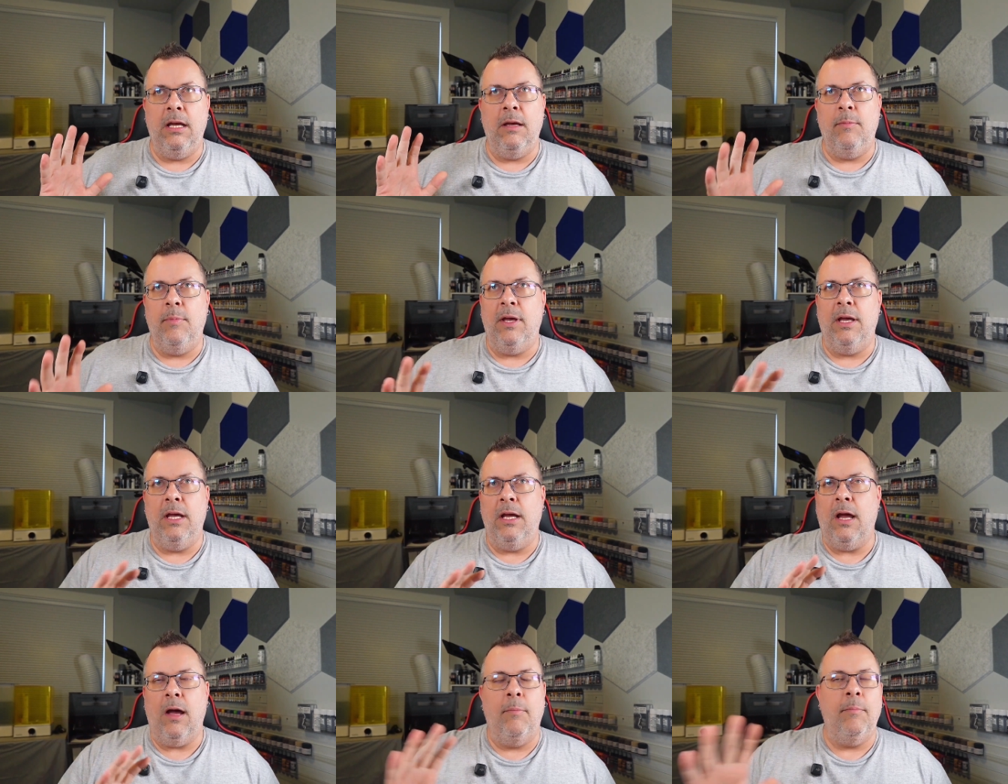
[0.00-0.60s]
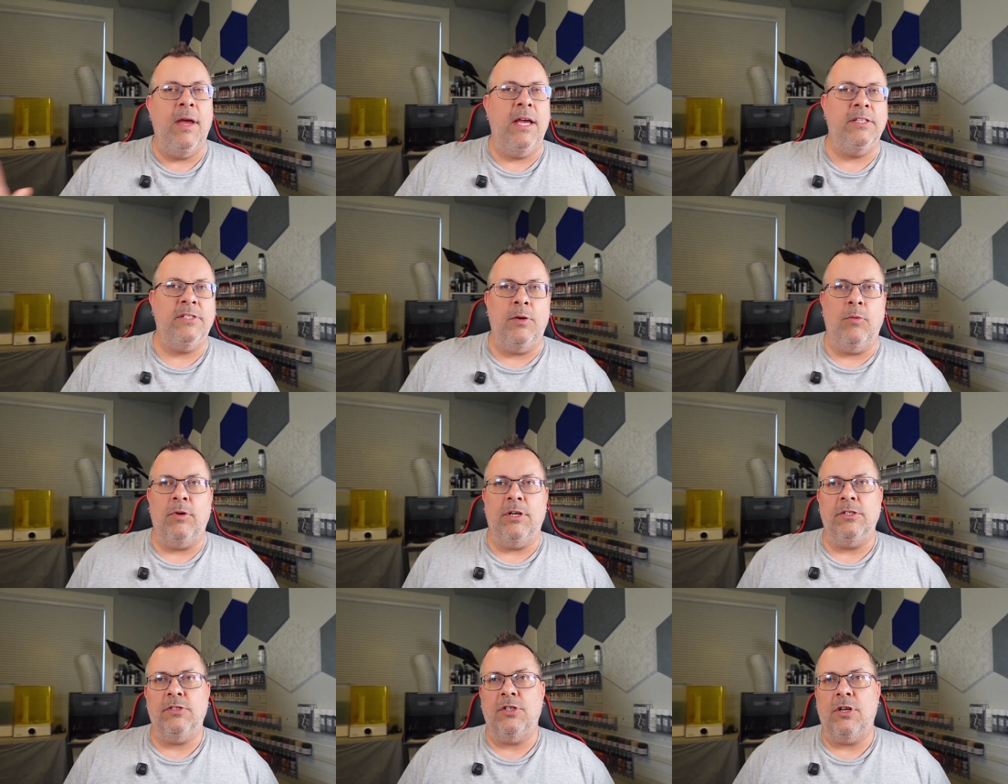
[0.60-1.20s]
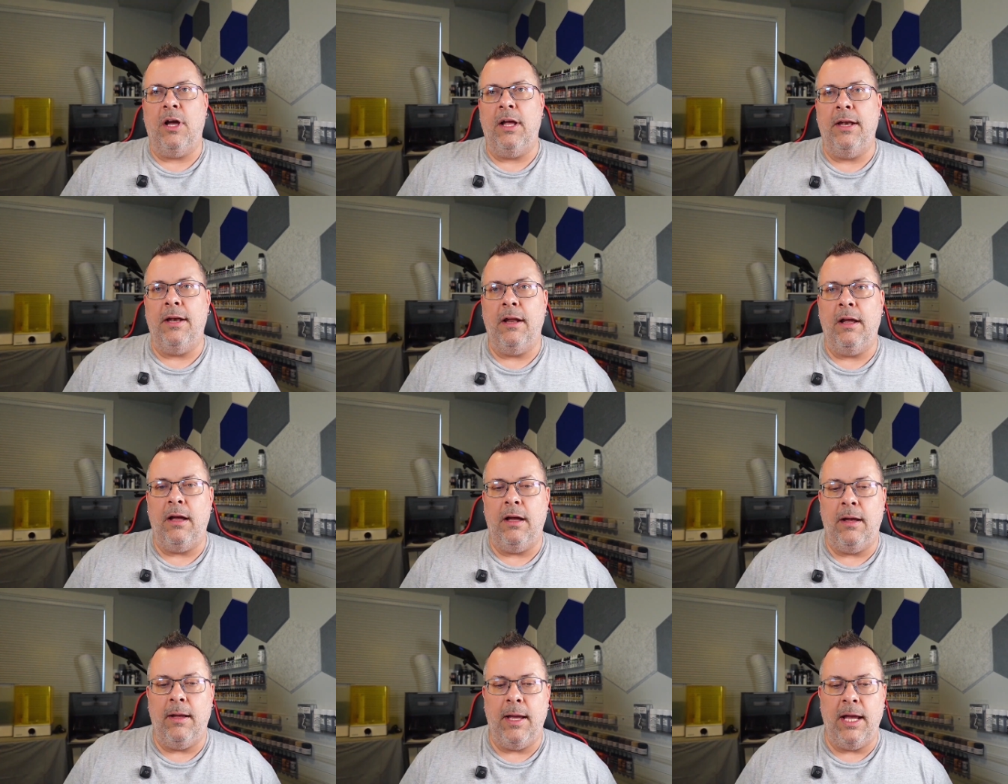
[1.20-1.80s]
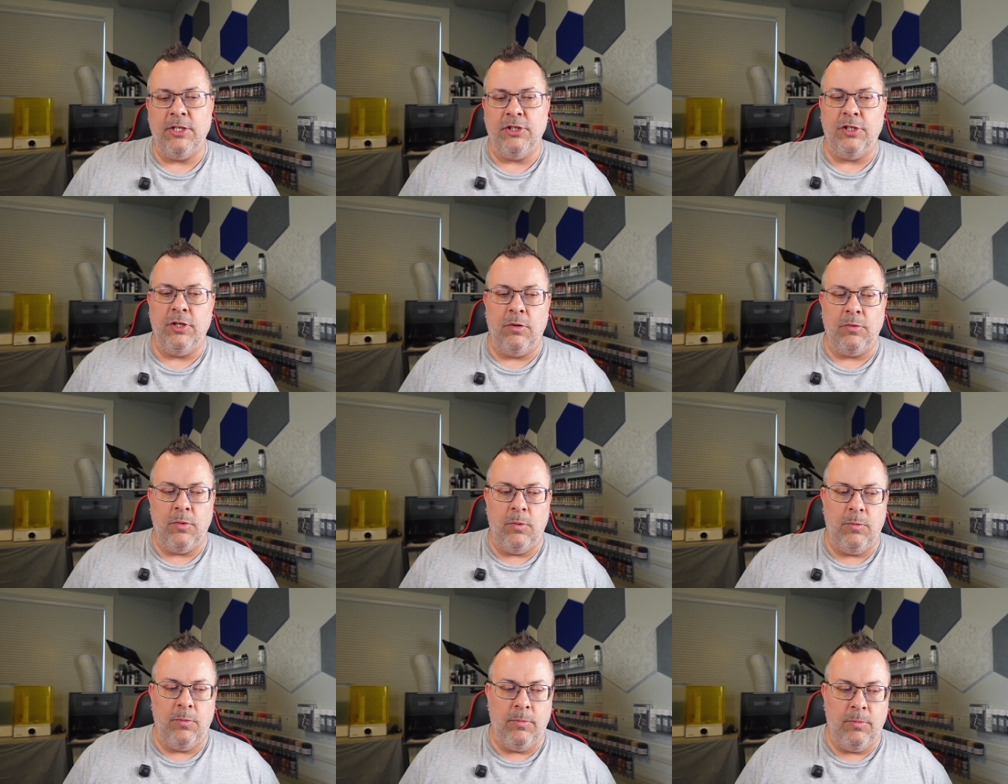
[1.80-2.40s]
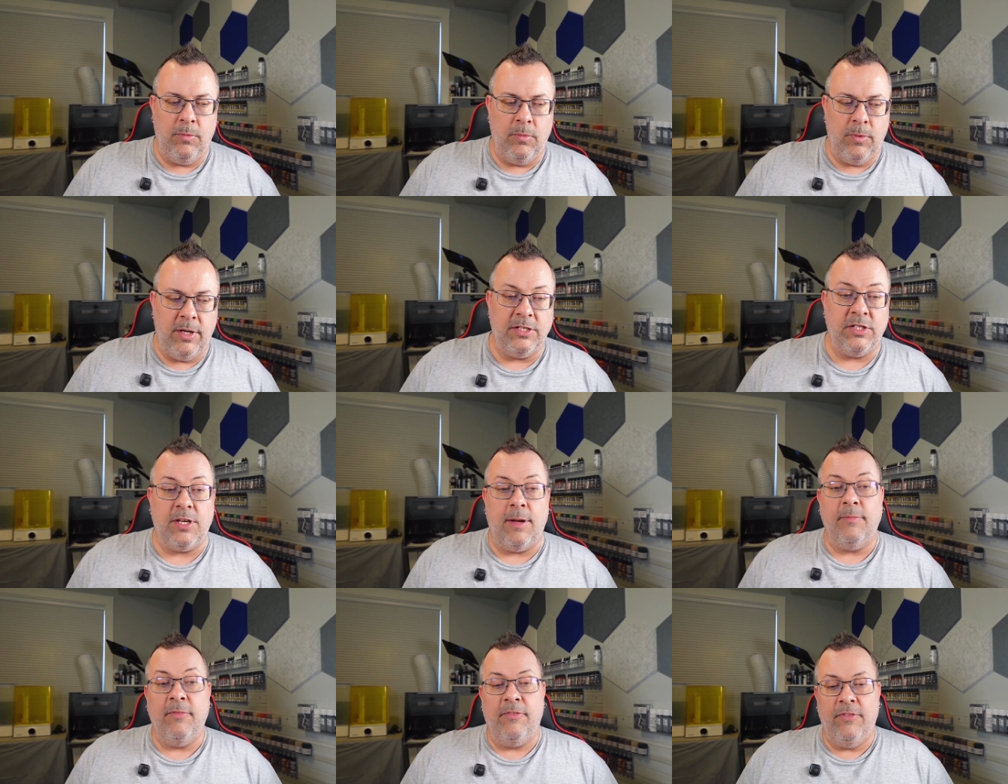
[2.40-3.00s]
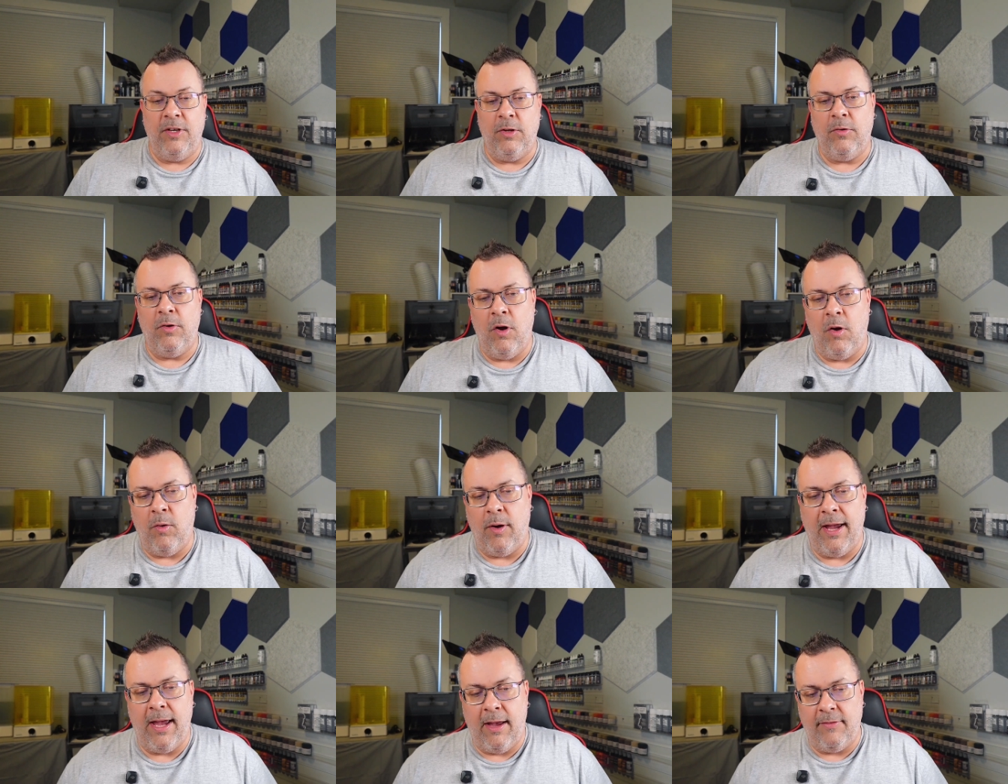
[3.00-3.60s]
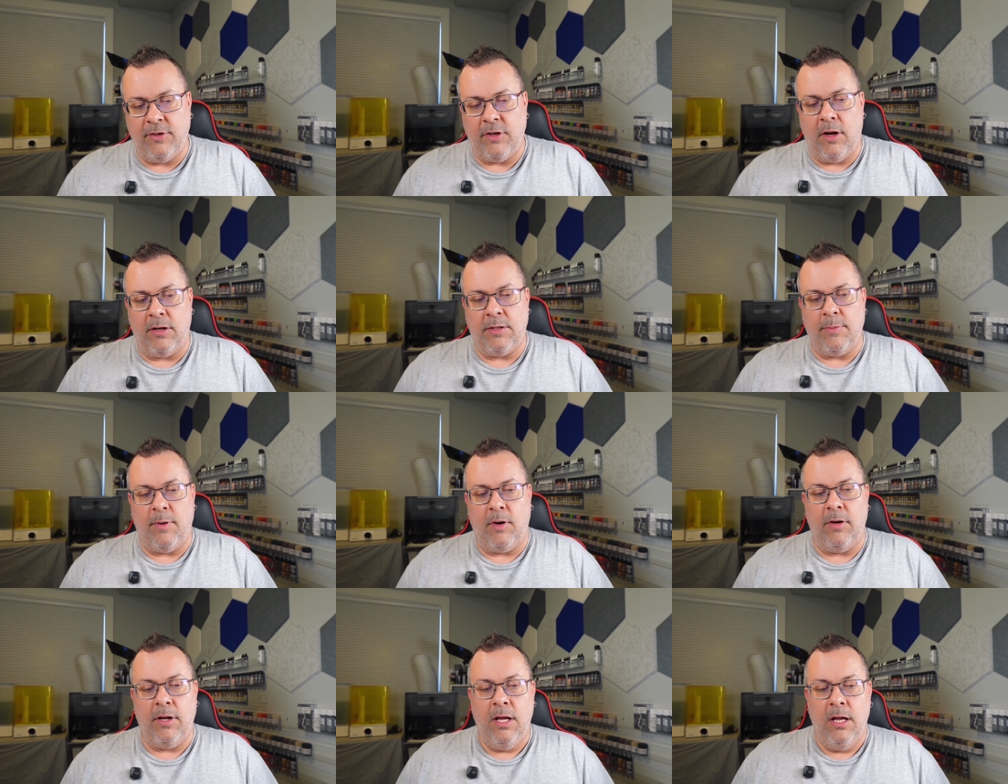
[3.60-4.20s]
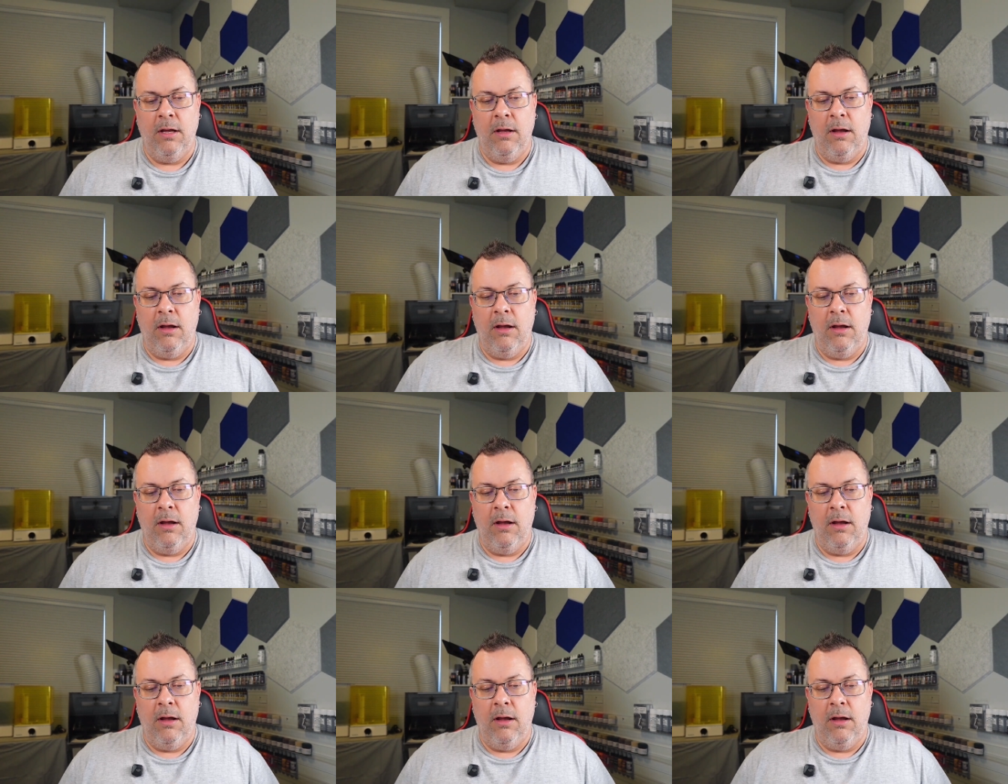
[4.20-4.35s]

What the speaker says: be amazing when it's done. As you know, as some of you know, I have talked about,